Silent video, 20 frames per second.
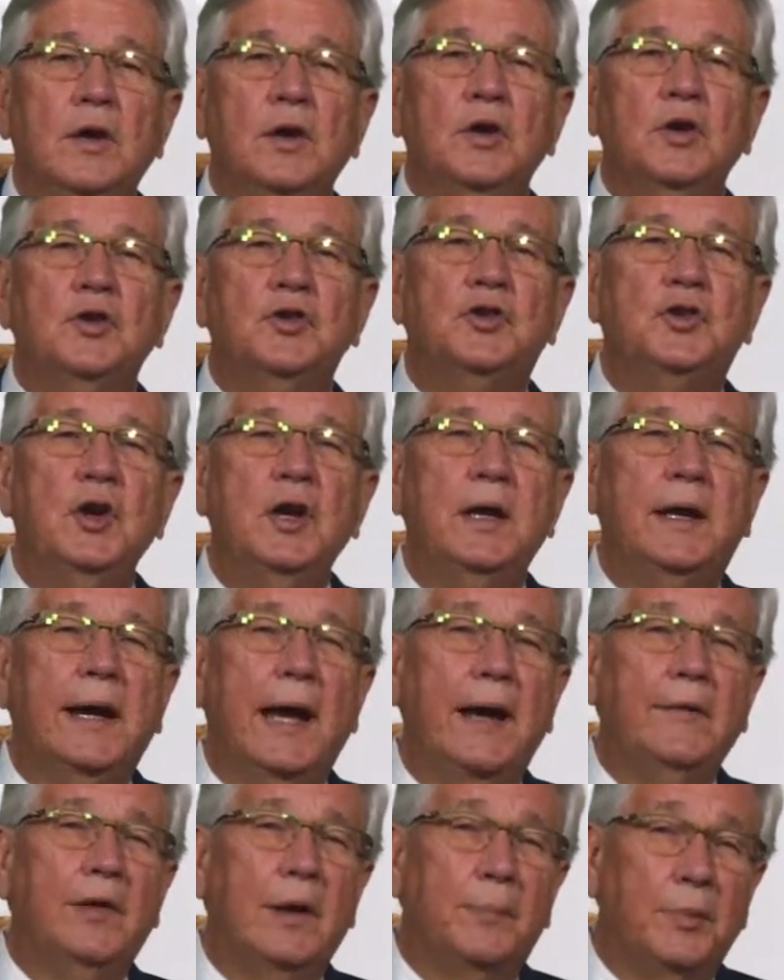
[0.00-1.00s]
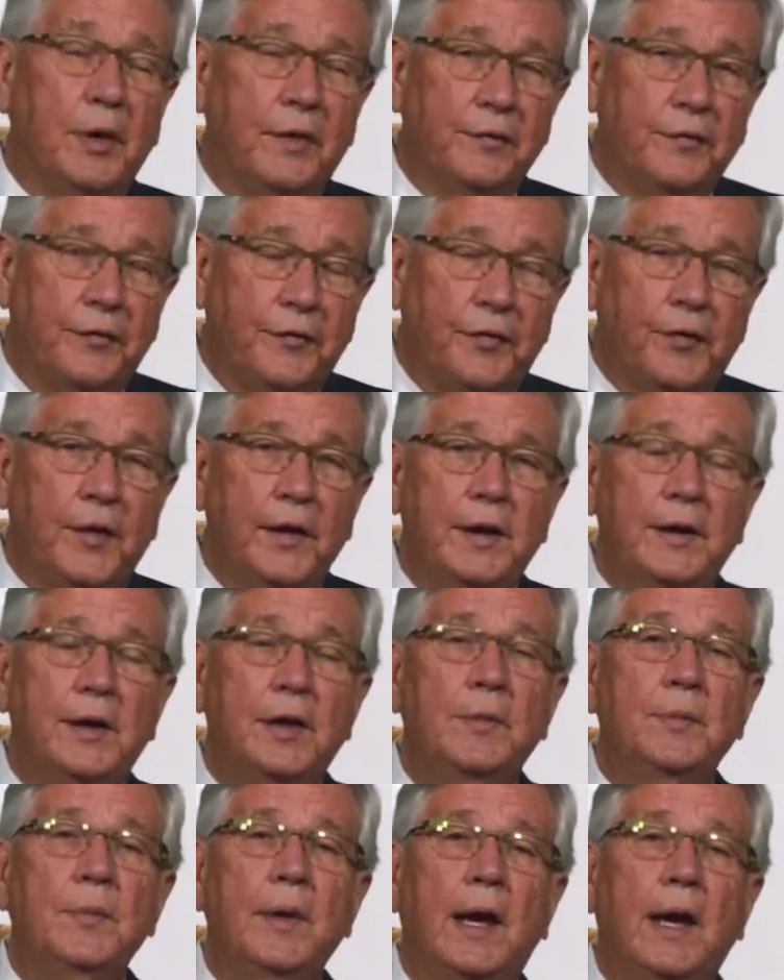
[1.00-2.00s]
She gave up her
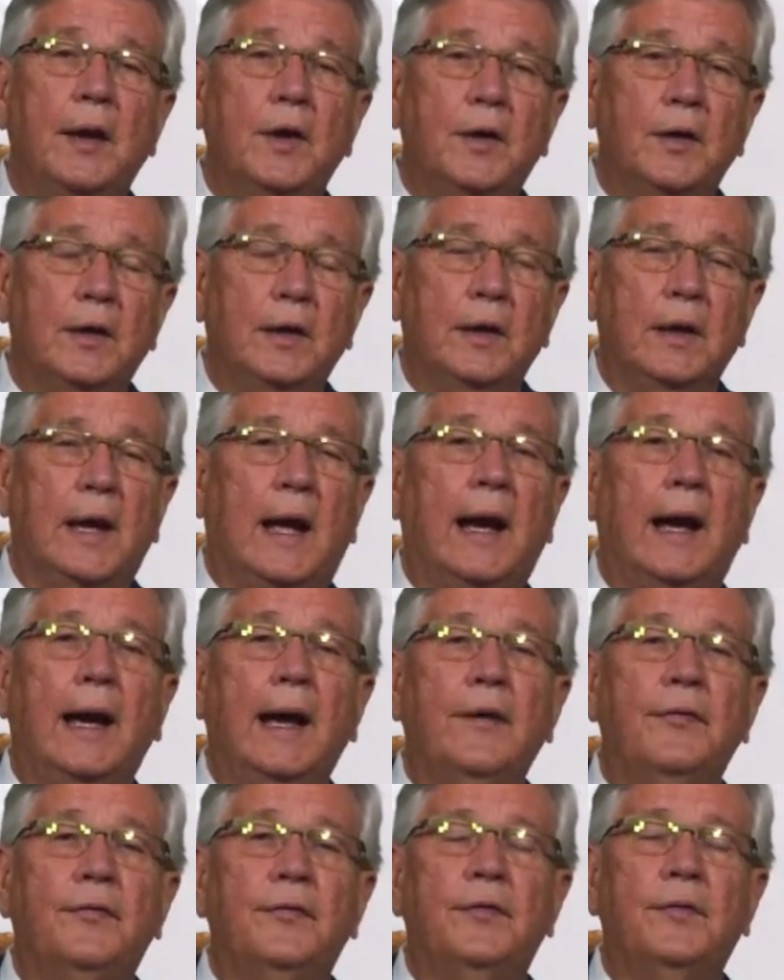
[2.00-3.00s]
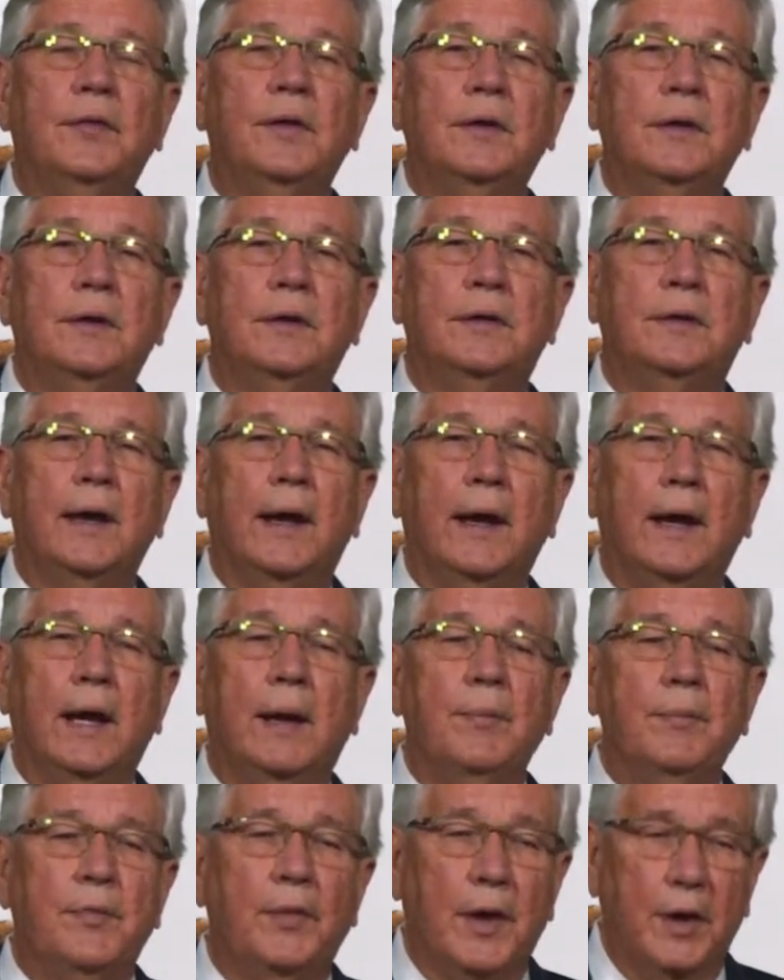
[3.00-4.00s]
freedom and her life to
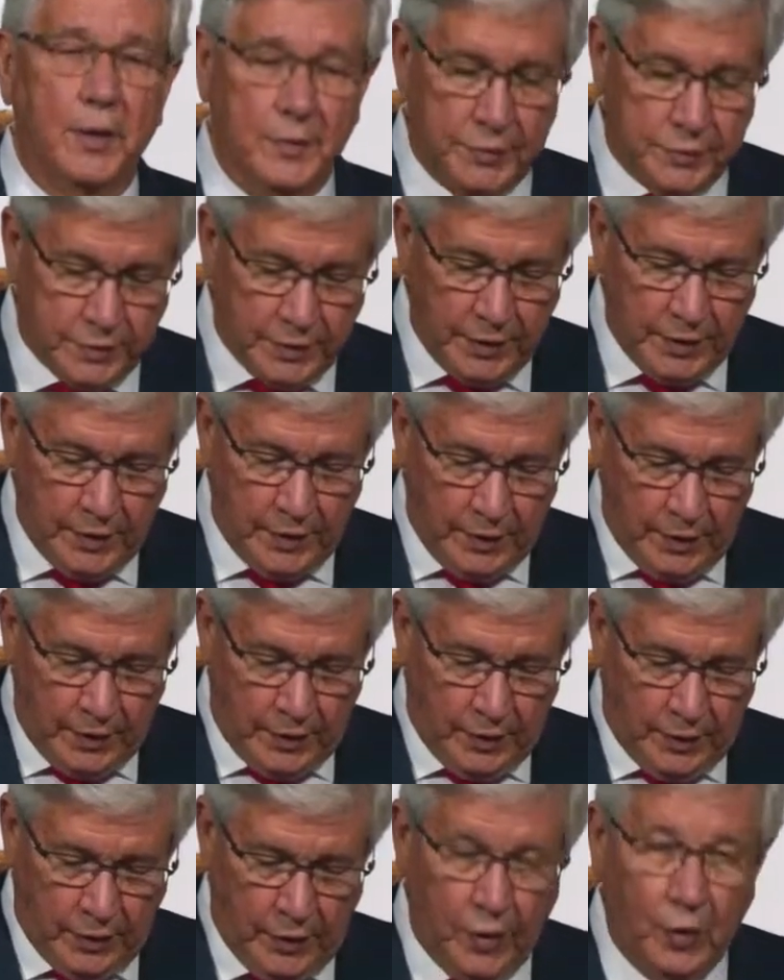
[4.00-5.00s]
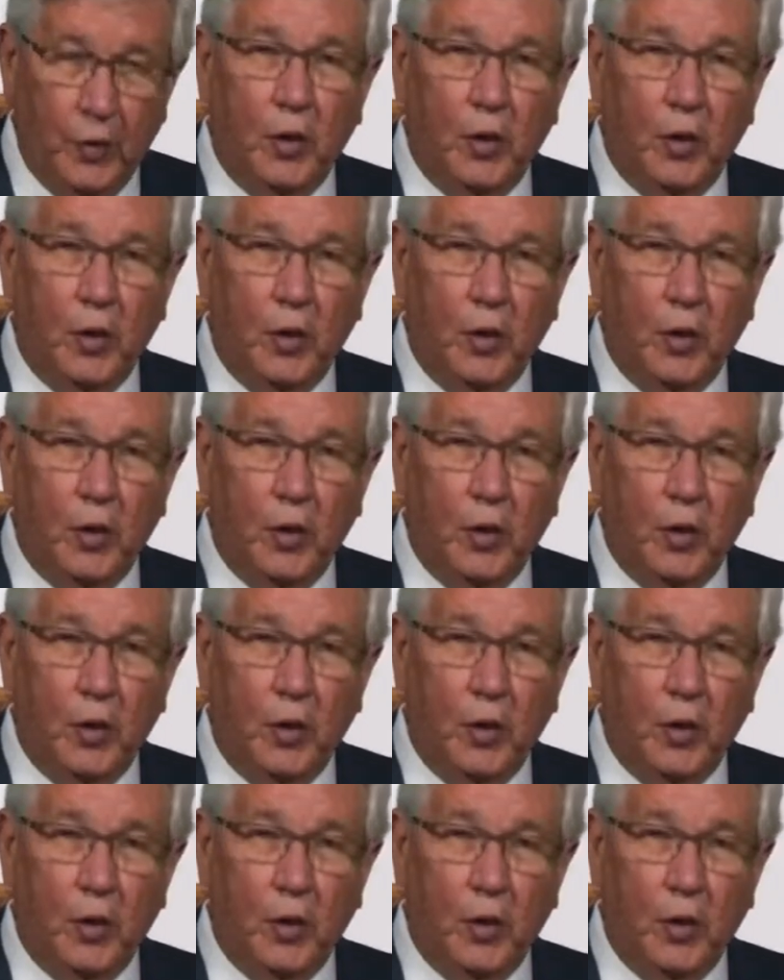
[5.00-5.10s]
help those who are